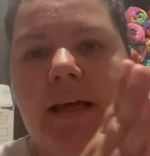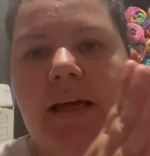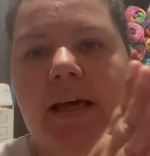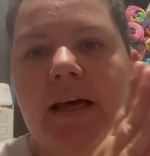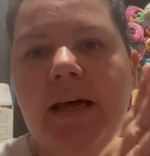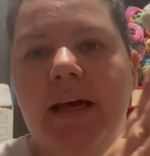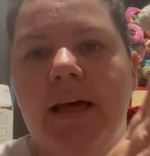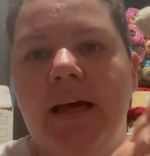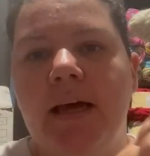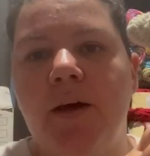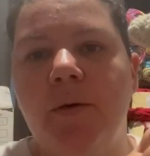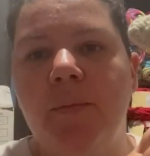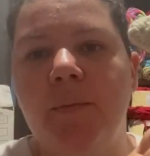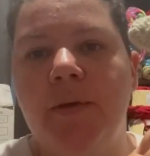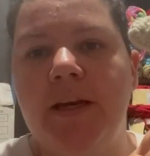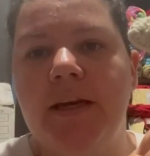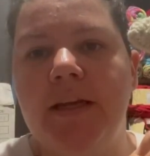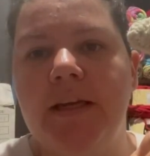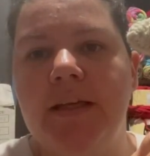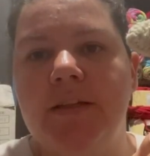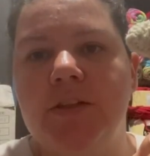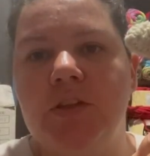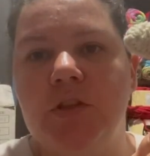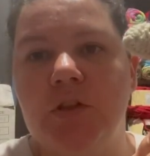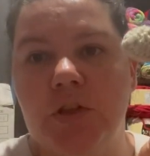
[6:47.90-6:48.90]
how
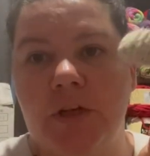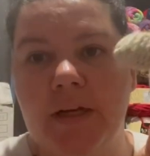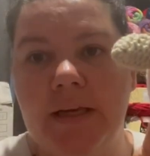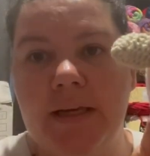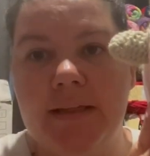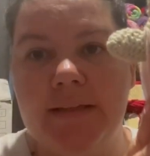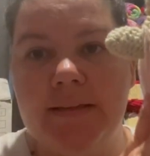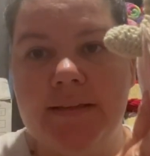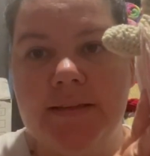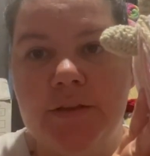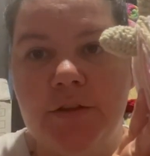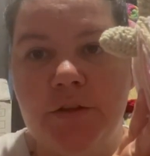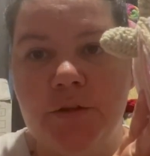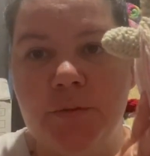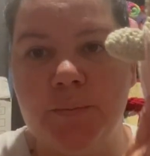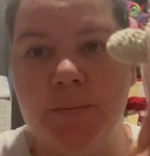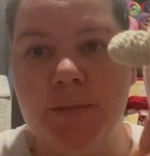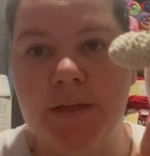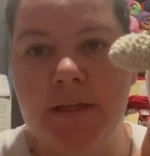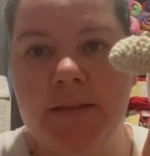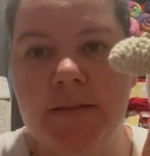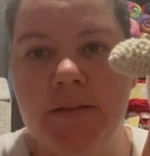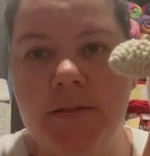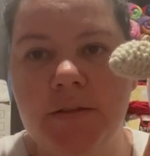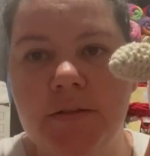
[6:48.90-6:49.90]
many strands in your
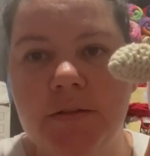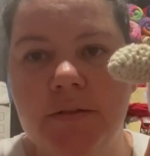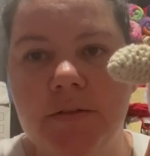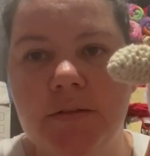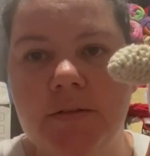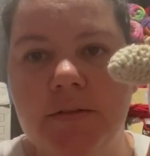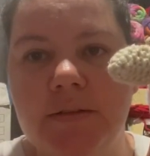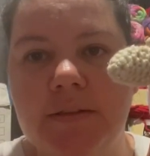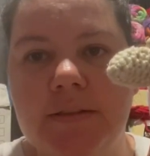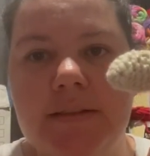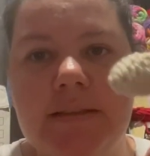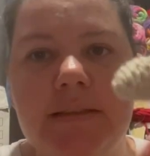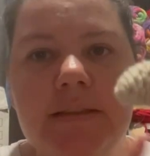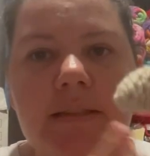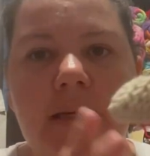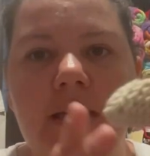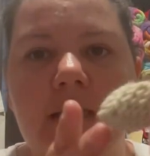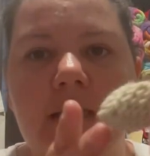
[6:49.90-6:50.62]
bundles,